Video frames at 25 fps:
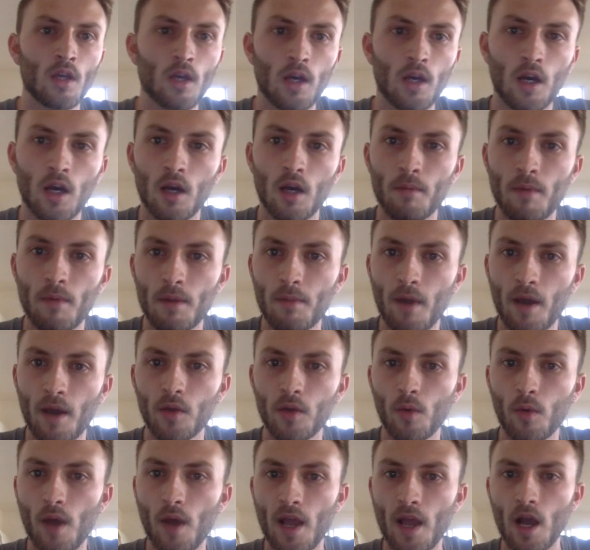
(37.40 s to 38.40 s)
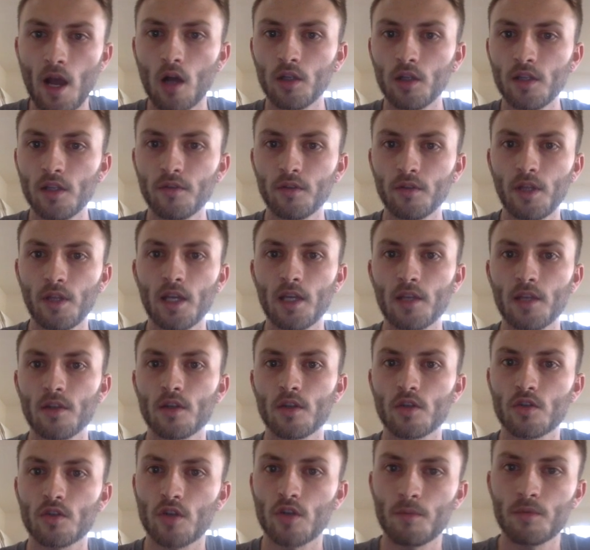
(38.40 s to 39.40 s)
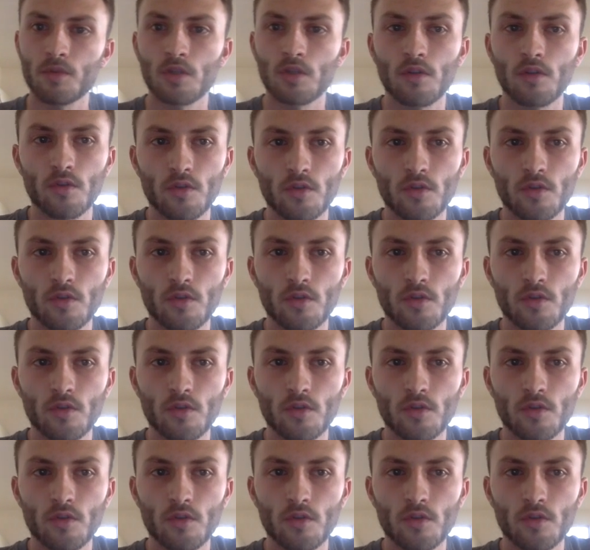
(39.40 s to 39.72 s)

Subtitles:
And by the way, I'll leave a link in the description.